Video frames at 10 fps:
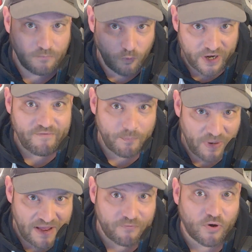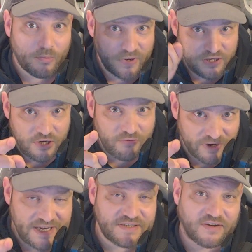Whatever platform you
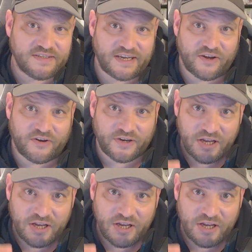release content on,